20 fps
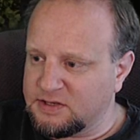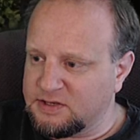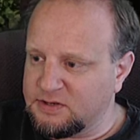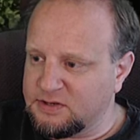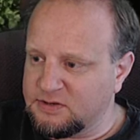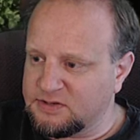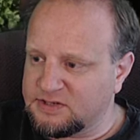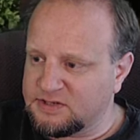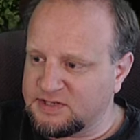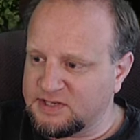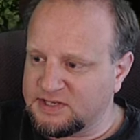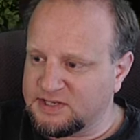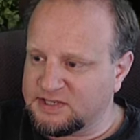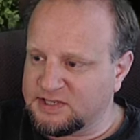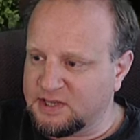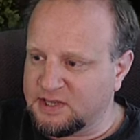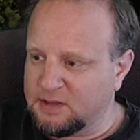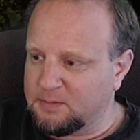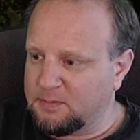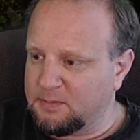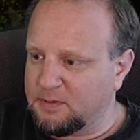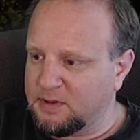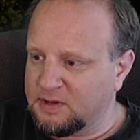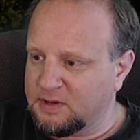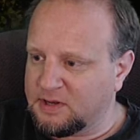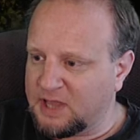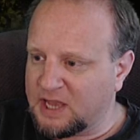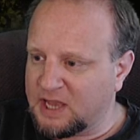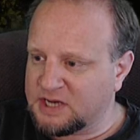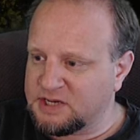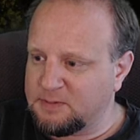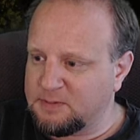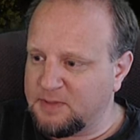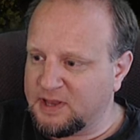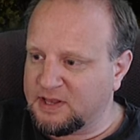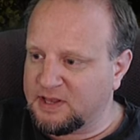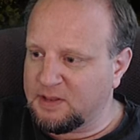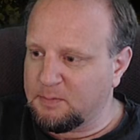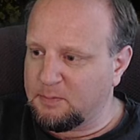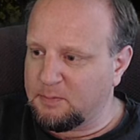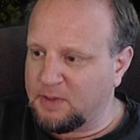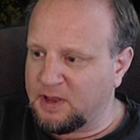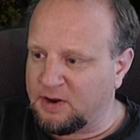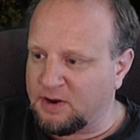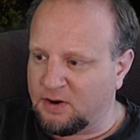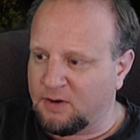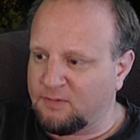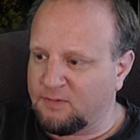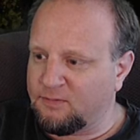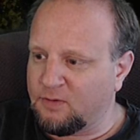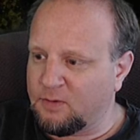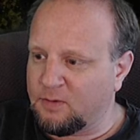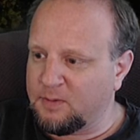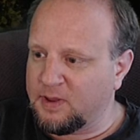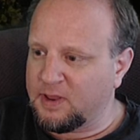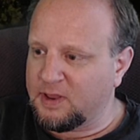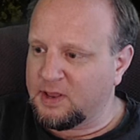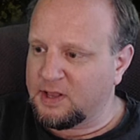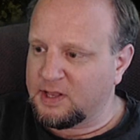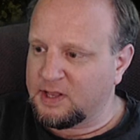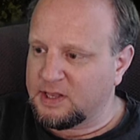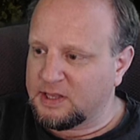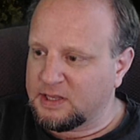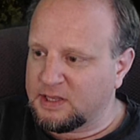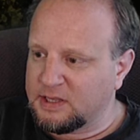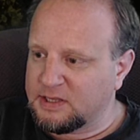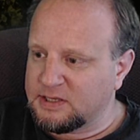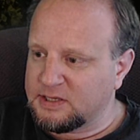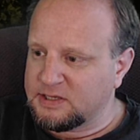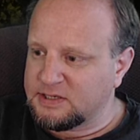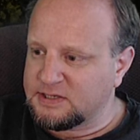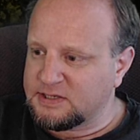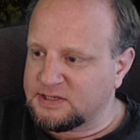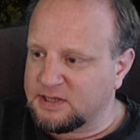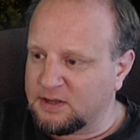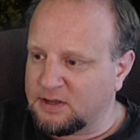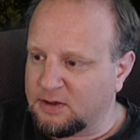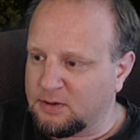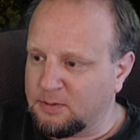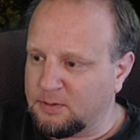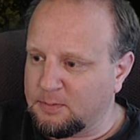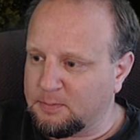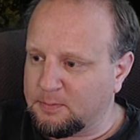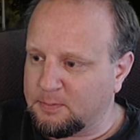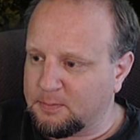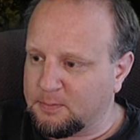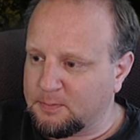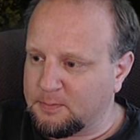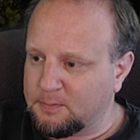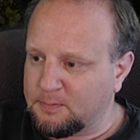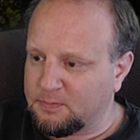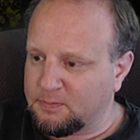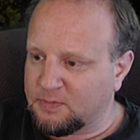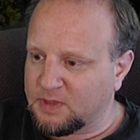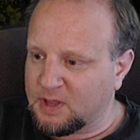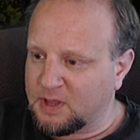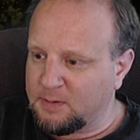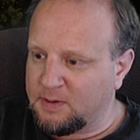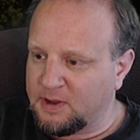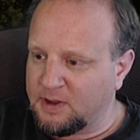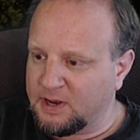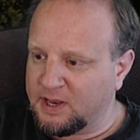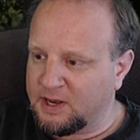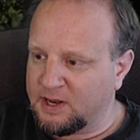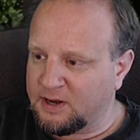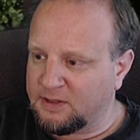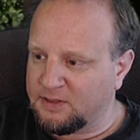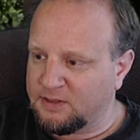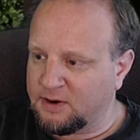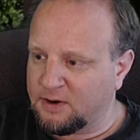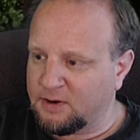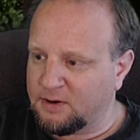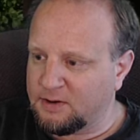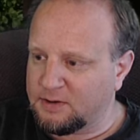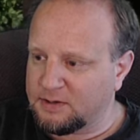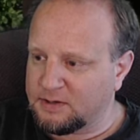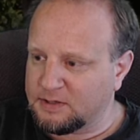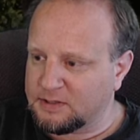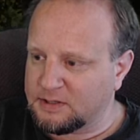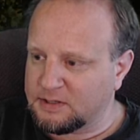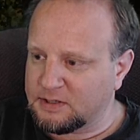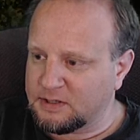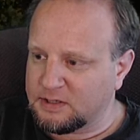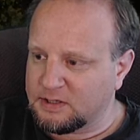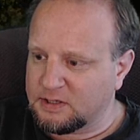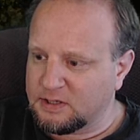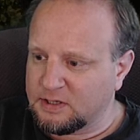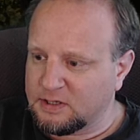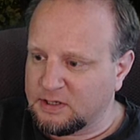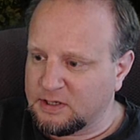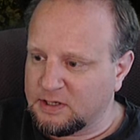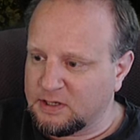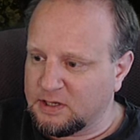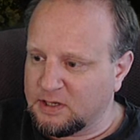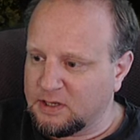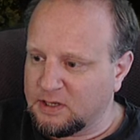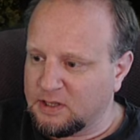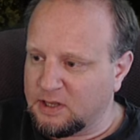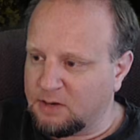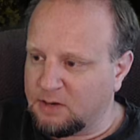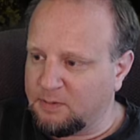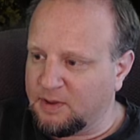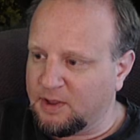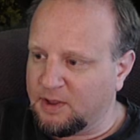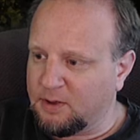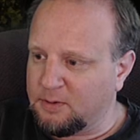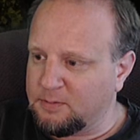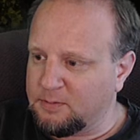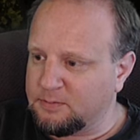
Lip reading: system to actually make them better for me. So come on, get on there. There we go.